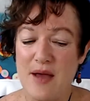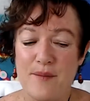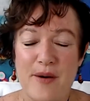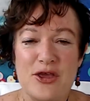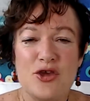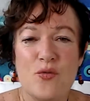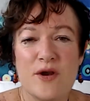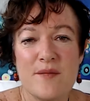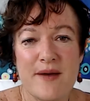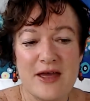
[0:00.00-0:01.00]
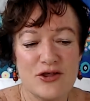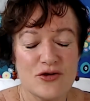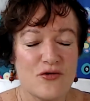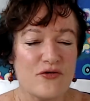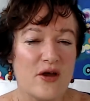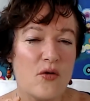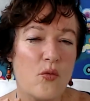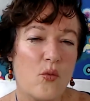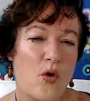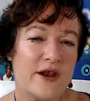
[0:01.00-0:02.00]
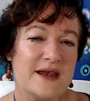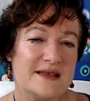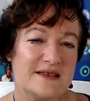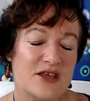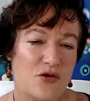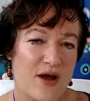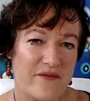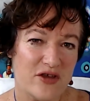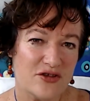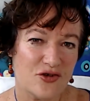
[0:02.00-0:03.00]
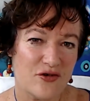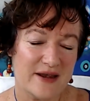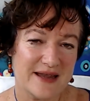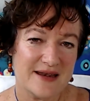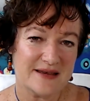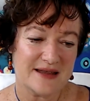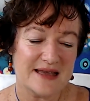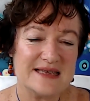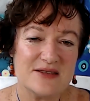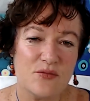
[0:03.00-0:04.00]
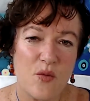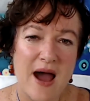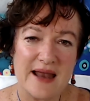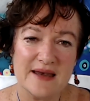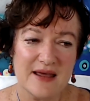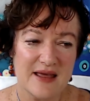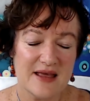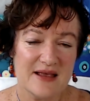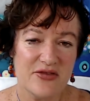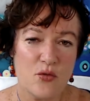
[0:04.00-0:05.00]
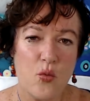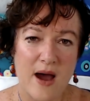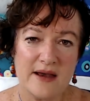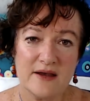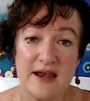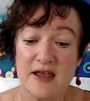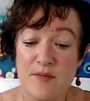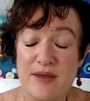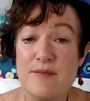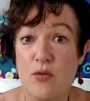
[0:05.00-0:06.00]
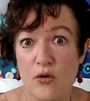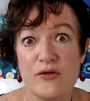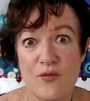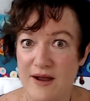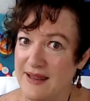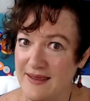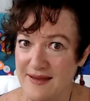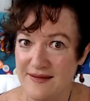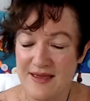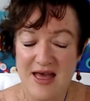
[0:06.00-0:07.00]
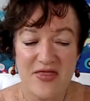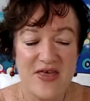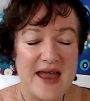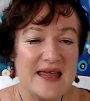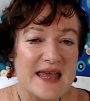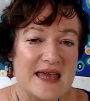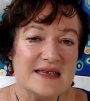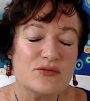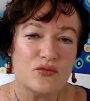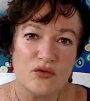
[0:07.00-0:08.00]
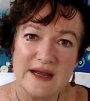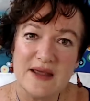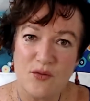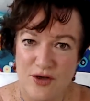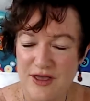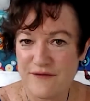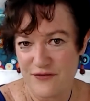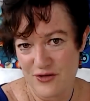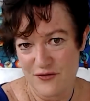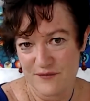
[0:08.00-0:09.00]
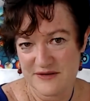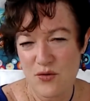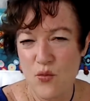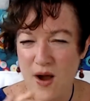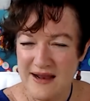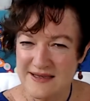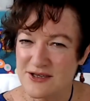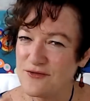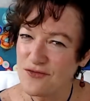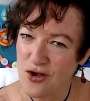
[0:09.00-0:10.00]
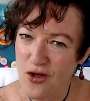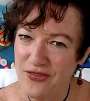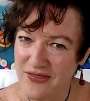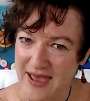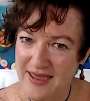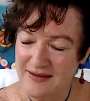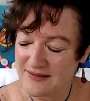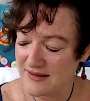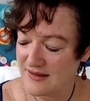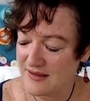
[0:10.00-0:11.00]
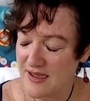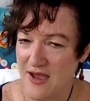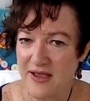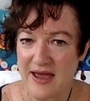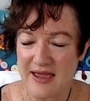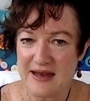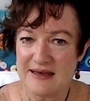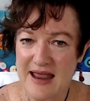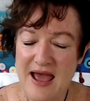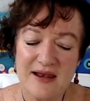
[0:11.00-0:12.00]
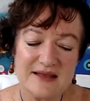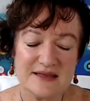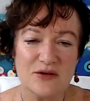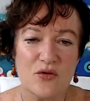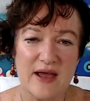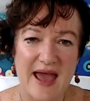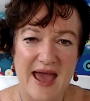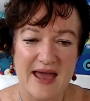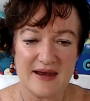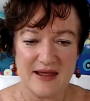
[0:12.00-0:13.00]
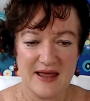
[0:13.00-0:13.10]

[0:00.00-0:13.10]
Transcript: but you want to make sure that what it is that you're having as your identity is the one, and it can be more than one here, that is really working for you. So once you've got that, okay, now let's look at